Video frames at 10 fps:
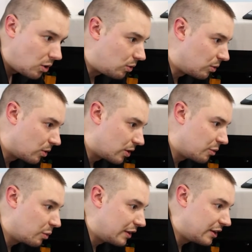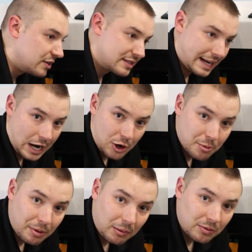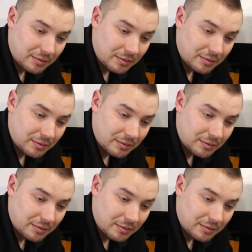or when there's an air bubble,